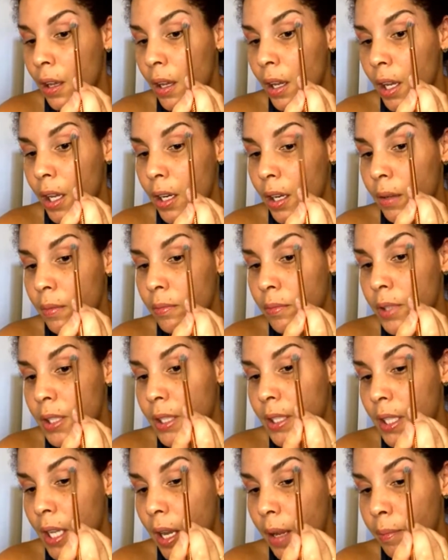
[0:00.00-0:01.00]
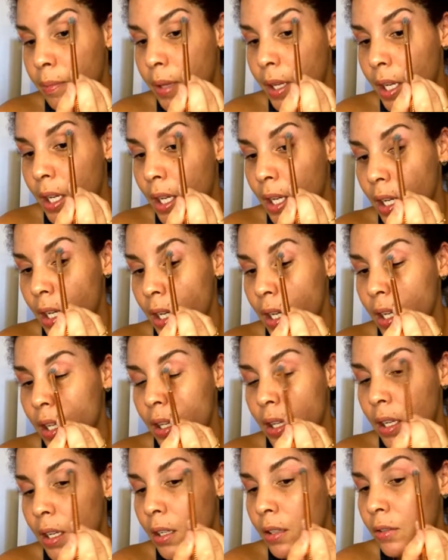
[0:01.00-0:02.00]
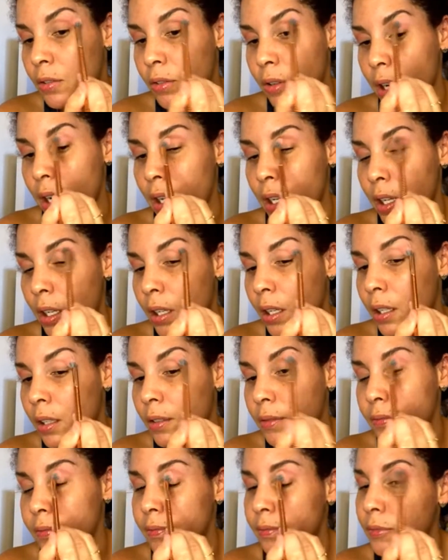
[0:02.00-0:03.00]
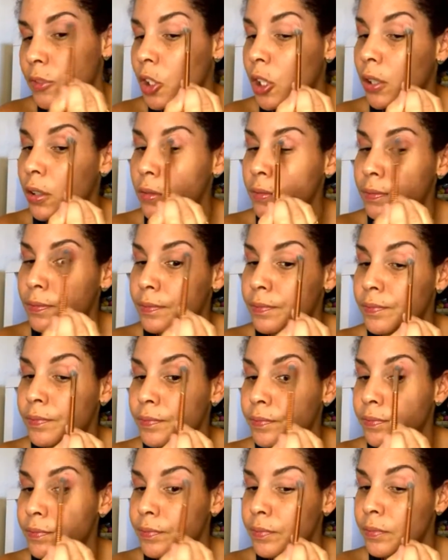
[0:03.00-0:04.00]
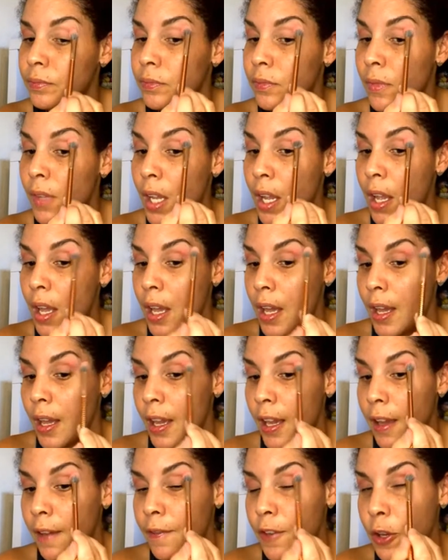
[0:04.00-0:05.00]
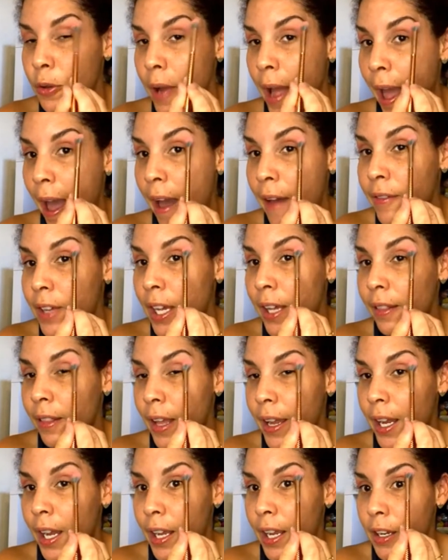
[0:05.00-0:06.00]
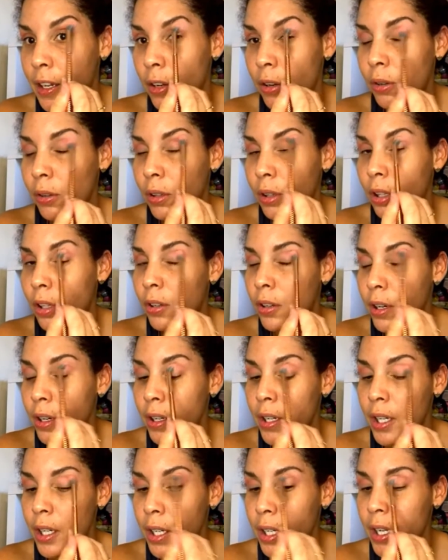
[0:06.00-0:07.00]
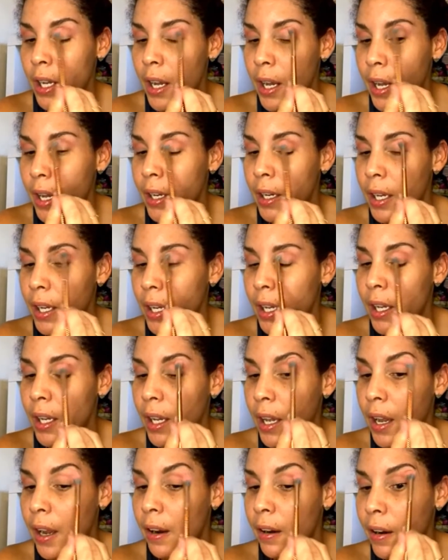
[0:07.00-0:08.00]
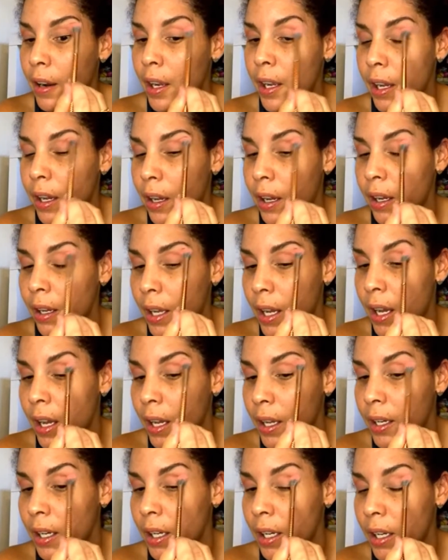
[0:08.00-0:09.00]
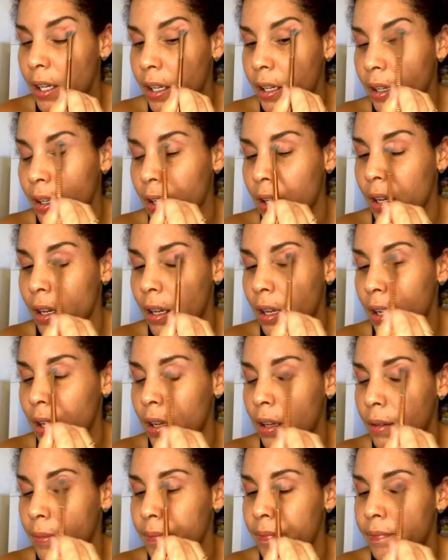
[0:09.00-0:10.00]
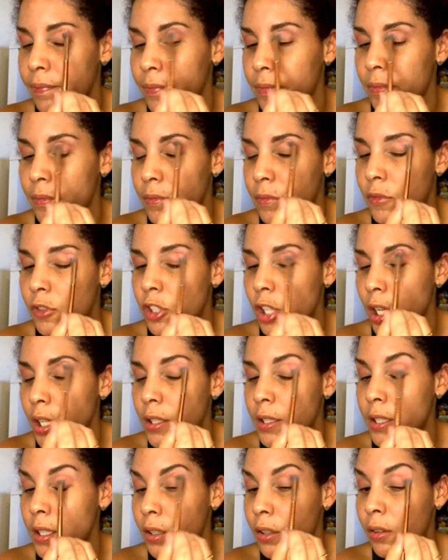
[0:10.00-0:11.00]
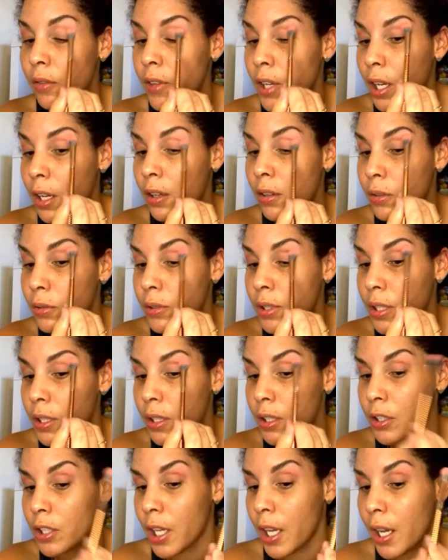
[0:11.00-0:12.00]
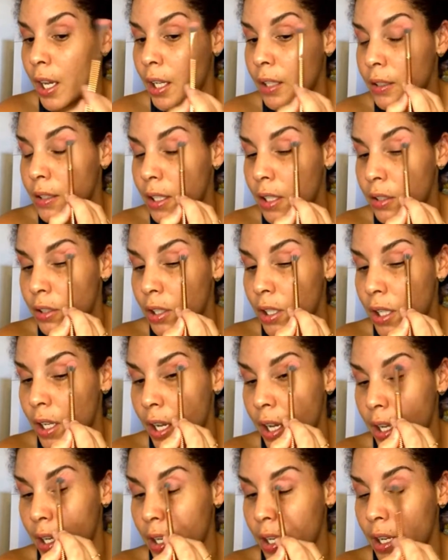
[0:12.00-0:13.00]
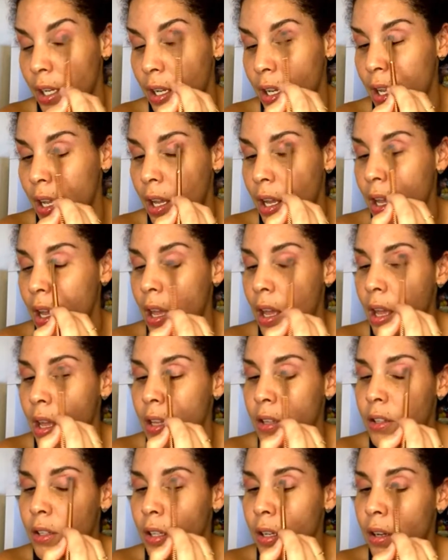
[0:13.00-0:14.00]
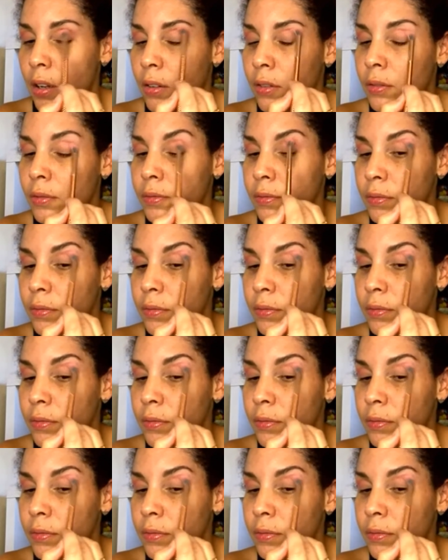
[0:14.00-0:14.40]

And I'm stamping and then dragging in. So if you have it, like I know Lorna got it, Erica got it, J Sylvia, who's in the chat, said she got it. So